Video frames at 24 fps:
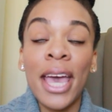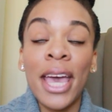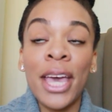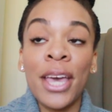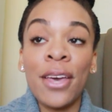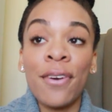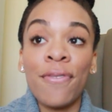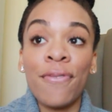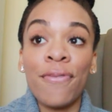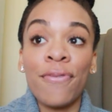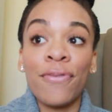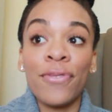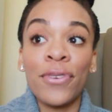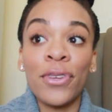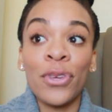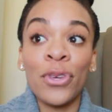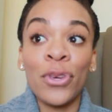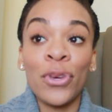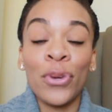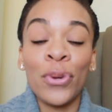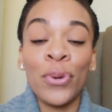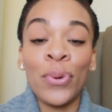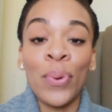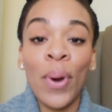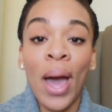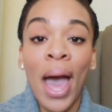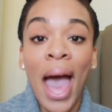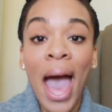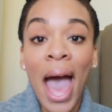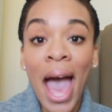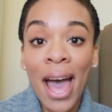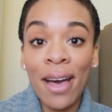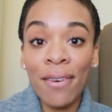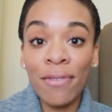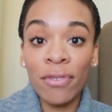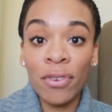if you
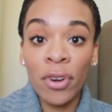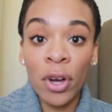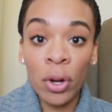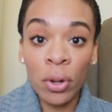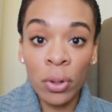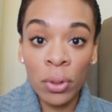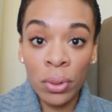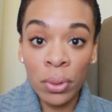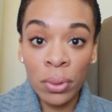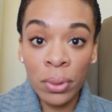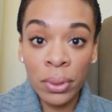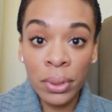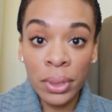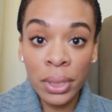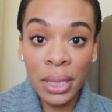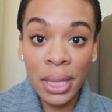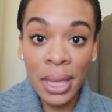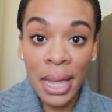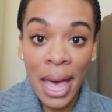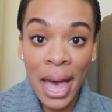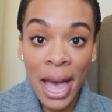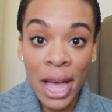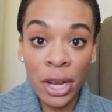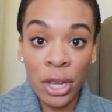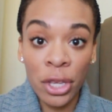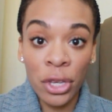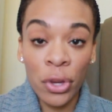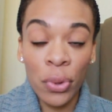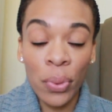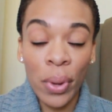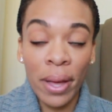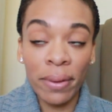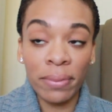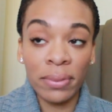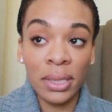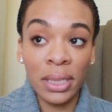have goals that you
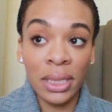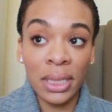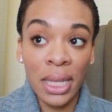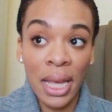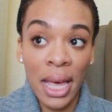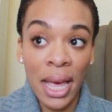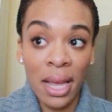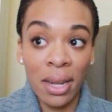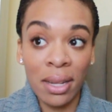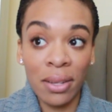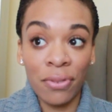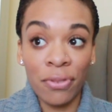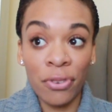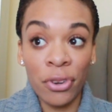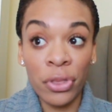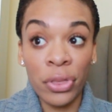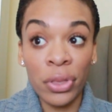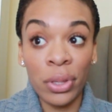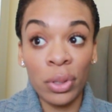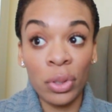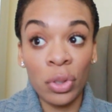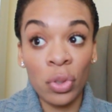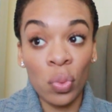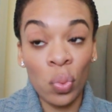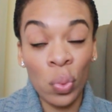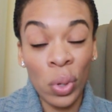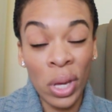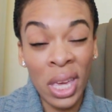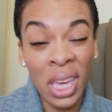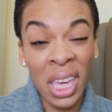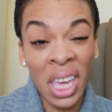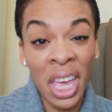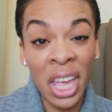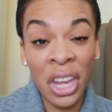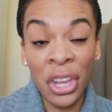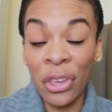have set for this
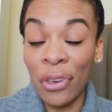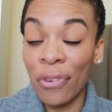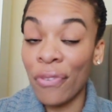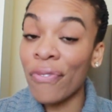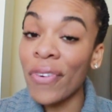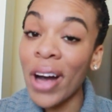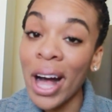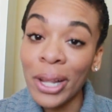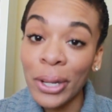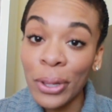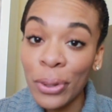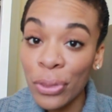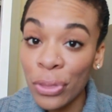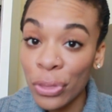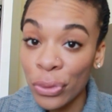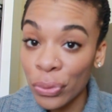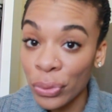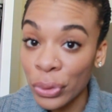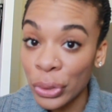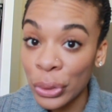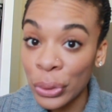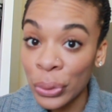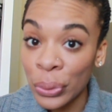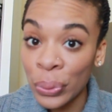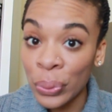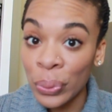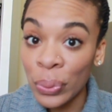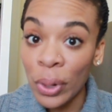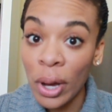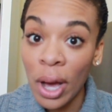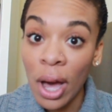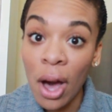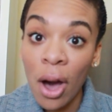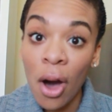week and you follow through,